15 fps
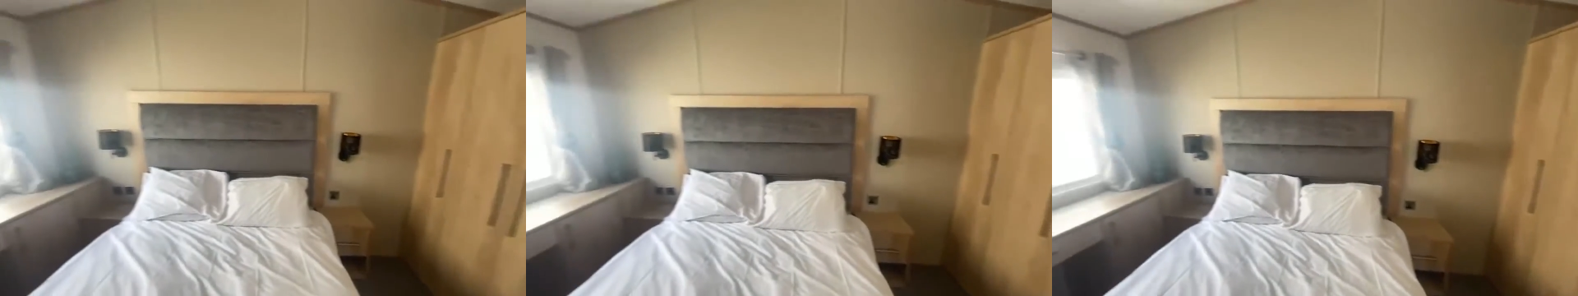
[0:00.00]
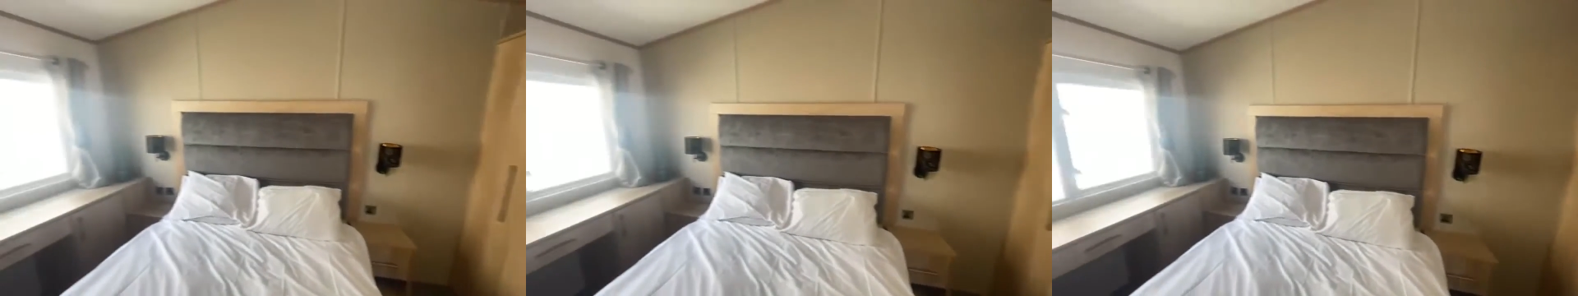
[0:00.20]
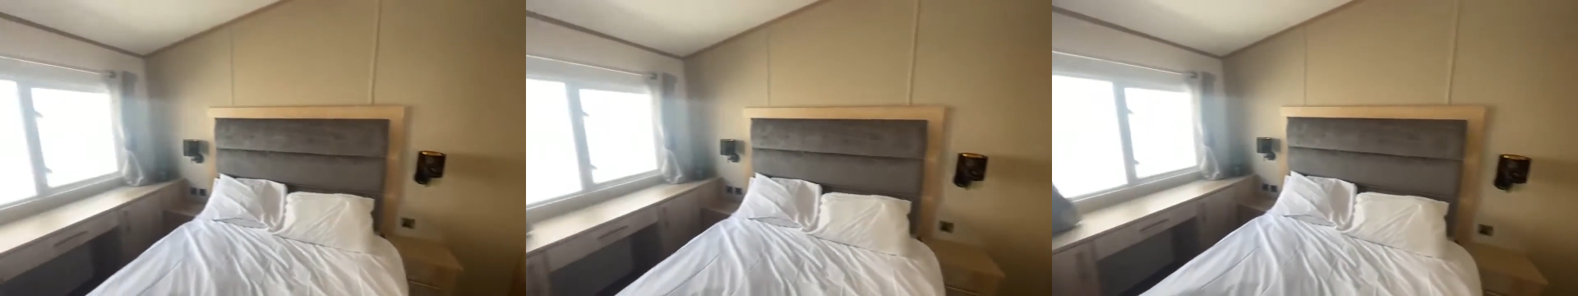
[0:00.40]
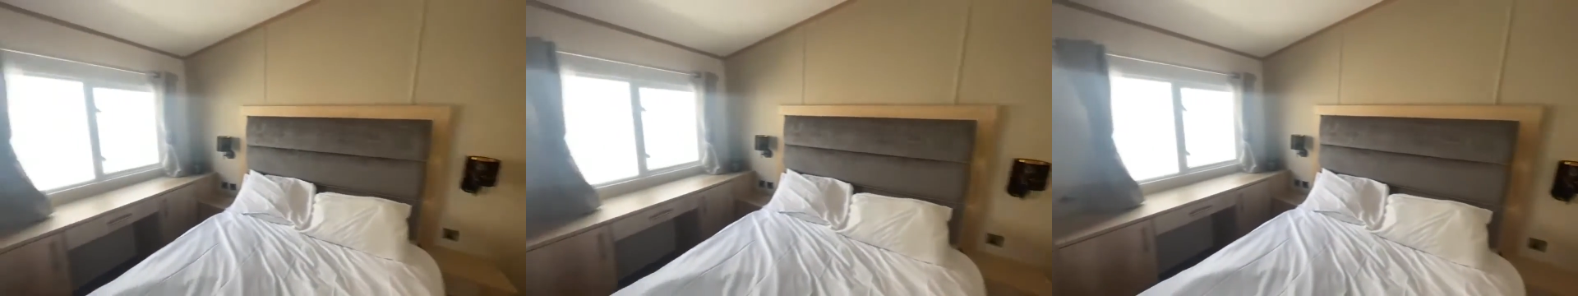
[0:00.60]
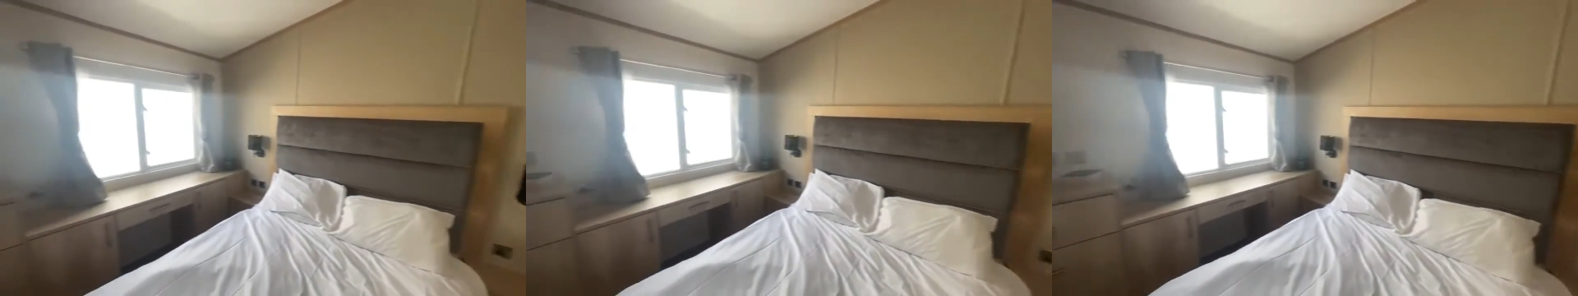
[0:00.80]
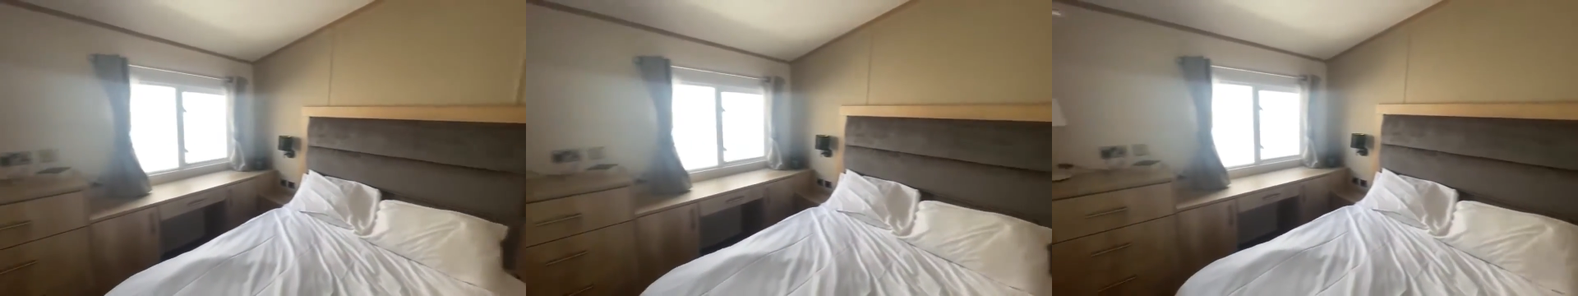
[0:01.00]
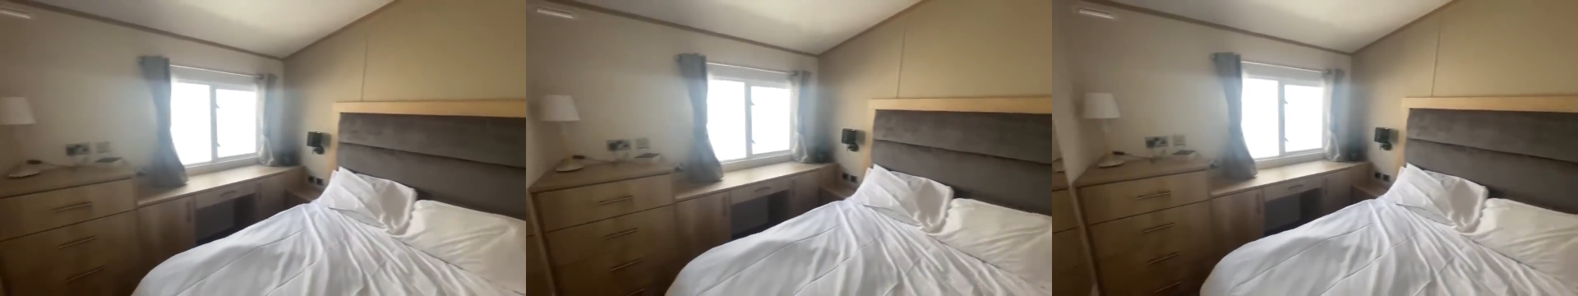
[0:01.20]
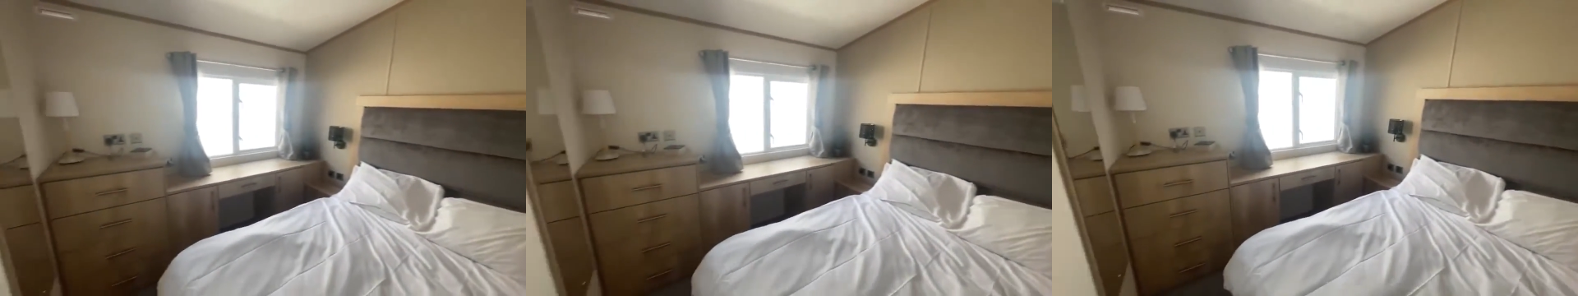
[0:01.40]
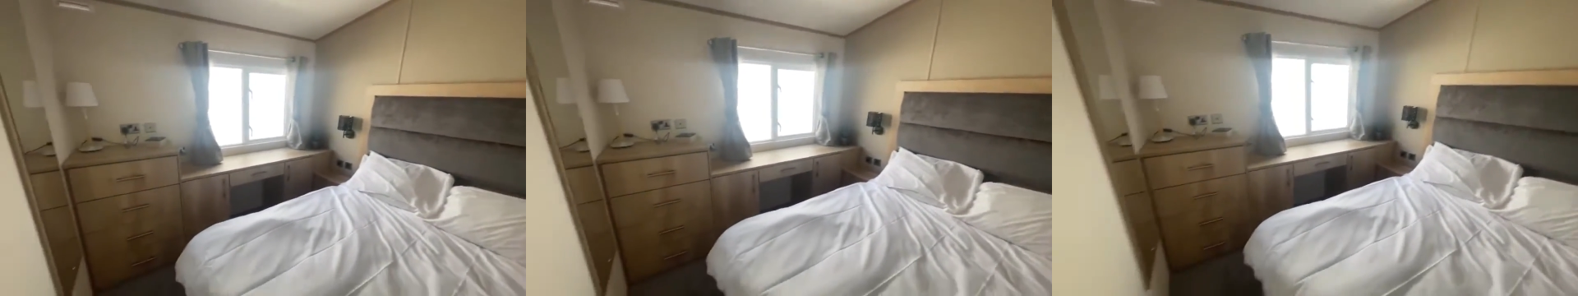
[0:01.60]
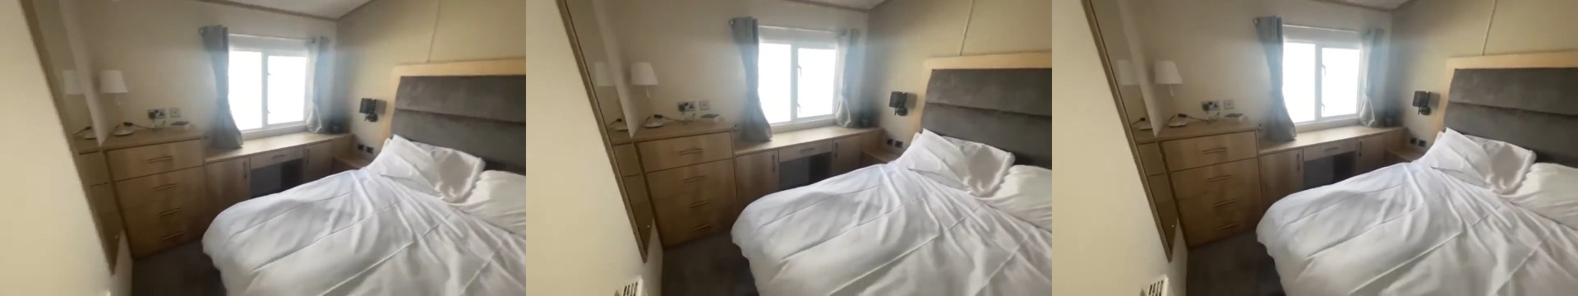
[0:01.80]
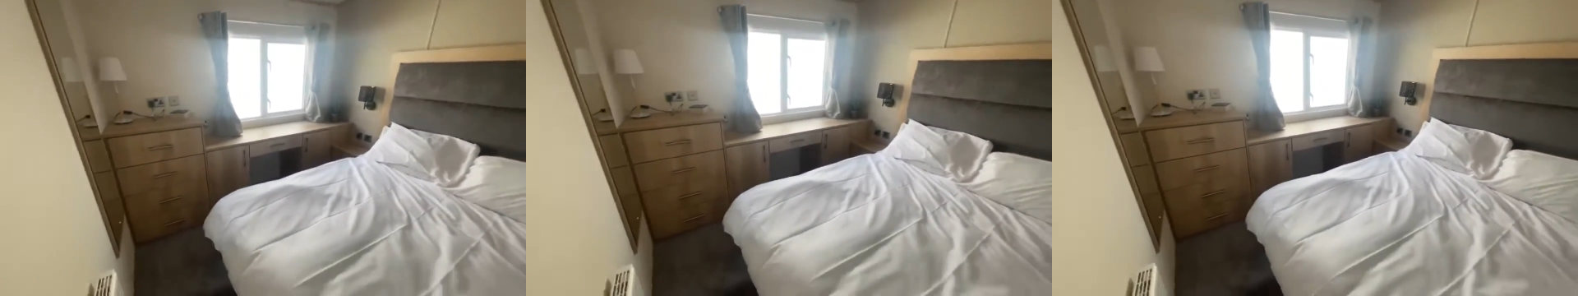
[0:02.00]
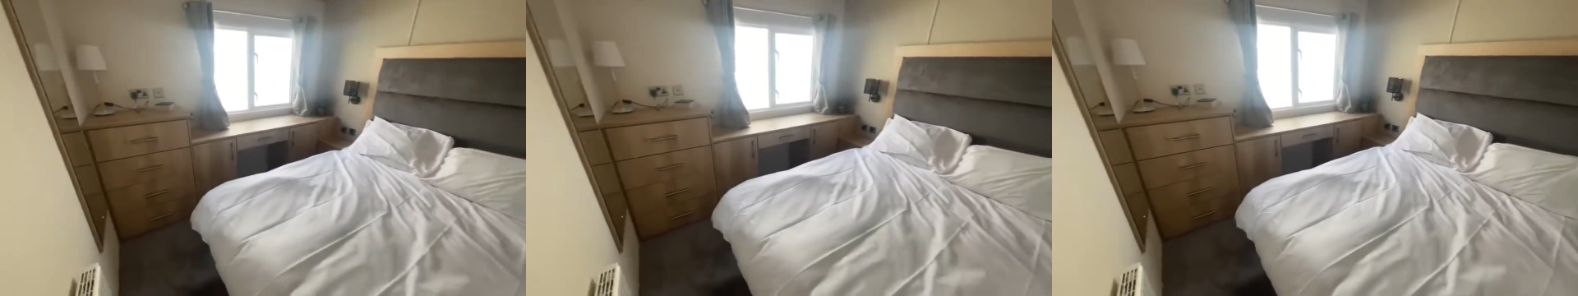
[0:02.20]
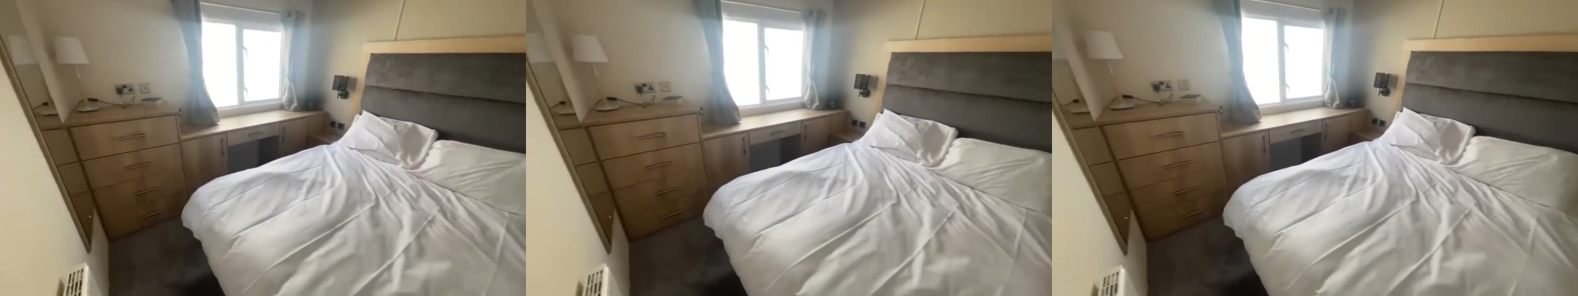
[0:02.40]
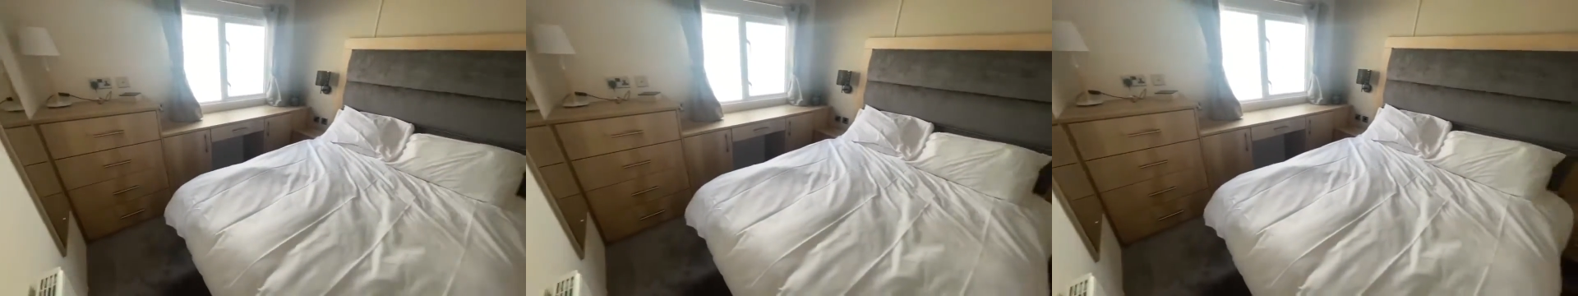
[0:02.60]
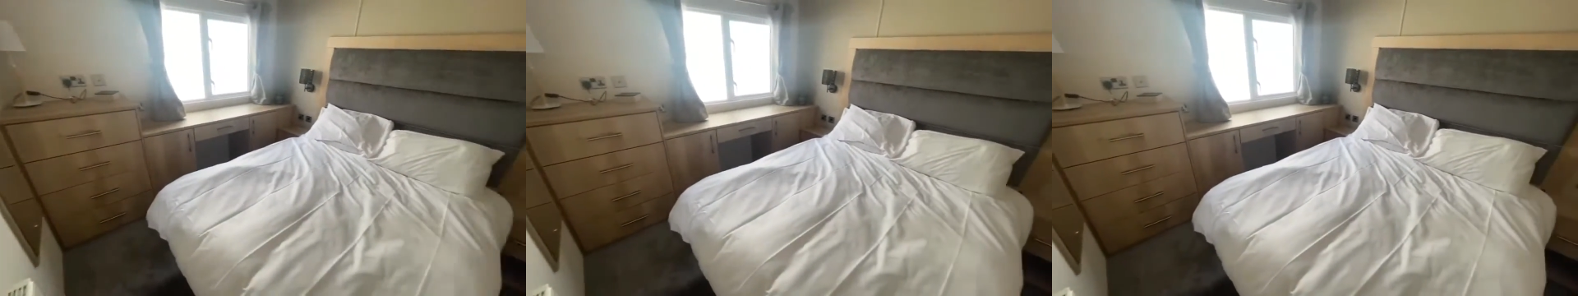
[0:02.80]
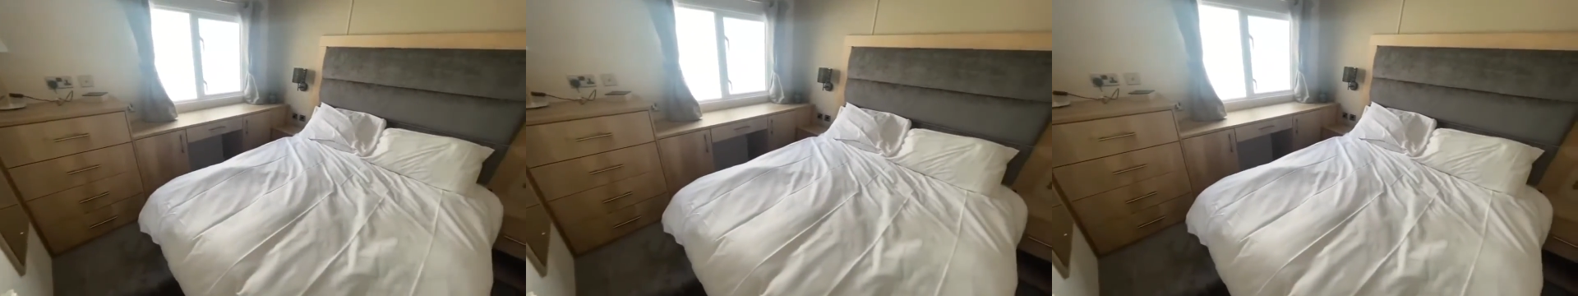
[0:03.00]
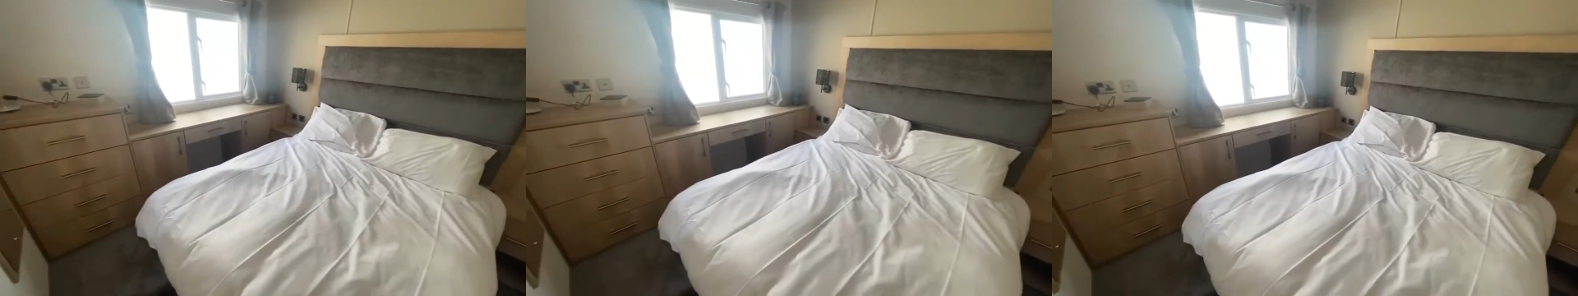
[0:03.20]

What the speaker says: [unreadable: no face in view]